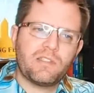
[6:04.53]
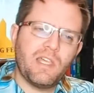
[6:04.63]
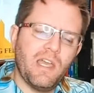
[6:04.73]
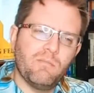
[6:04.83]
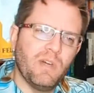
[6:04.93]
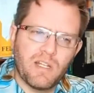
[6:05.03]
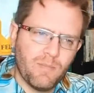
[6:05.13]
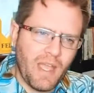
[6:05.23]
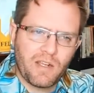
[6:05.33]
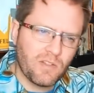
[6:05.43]
that money
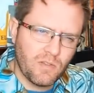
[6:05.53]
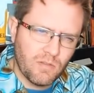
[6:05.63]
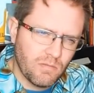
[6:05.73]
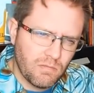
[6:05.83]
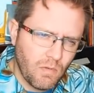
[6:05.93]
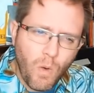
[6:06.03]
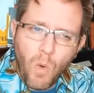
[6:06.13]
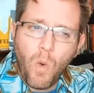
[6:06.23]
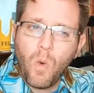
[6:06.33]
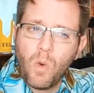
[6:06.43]
back to you,
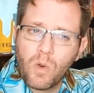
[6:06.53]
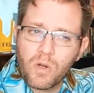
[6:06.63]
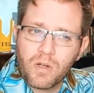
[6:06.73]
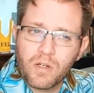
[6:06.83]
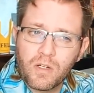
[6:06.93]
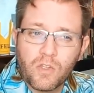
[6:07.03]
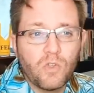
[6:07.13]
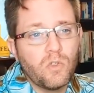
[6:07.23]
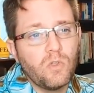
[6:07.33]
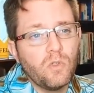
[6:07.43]
or
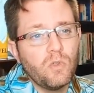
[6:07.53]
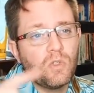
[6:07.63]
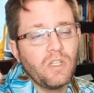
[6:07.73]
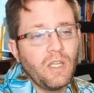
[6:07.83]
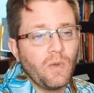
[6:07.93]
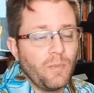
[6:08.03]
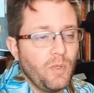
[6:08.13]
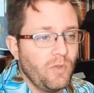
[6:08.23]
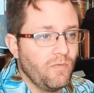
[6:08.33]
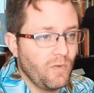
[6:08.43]
you could get rid of
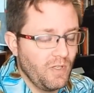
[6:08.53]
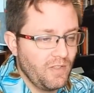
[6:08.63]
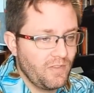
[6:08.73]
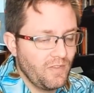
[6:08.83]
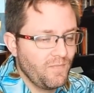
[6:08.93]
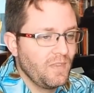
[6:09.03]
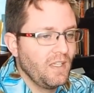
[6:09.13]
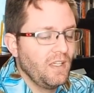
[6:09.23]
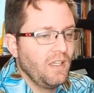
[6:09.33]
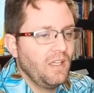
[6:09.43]
Putin for us.
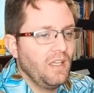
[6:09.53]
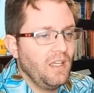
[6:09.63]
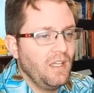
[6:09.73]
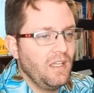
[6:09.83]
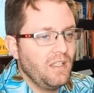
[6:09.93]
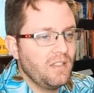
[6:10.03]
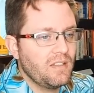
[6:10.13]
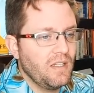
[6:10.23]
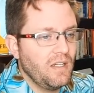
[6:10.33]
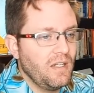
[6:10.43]

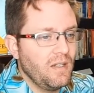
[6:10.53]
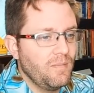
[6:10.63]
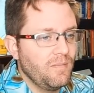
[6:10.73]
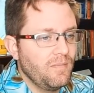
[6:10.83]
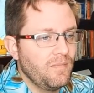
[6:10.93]
And um,